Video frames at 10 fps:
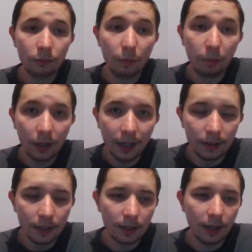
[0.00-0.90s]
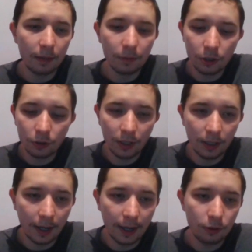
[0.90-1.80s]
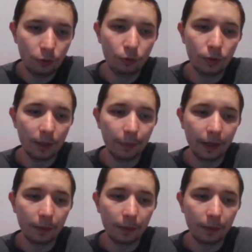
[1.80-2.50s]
play this game, so he has to do something